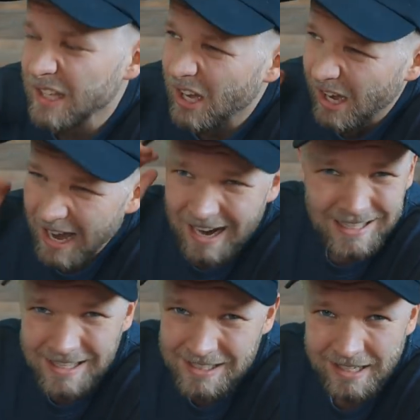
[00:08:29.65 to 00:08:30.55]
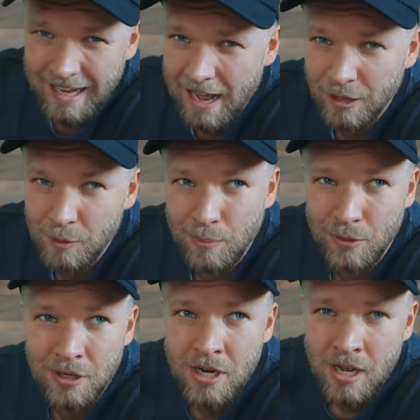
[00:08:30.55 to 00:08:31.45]
the highest
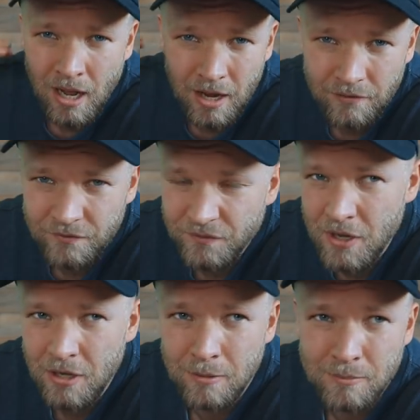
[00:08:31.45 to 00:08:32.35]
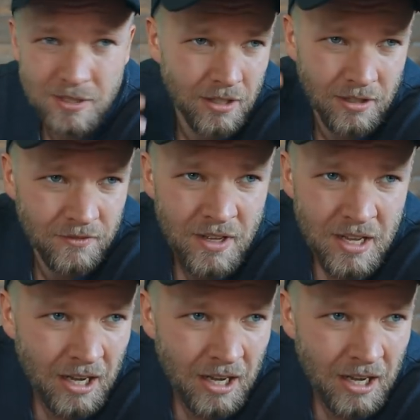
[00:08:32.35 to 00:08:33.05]
caliber of films, of,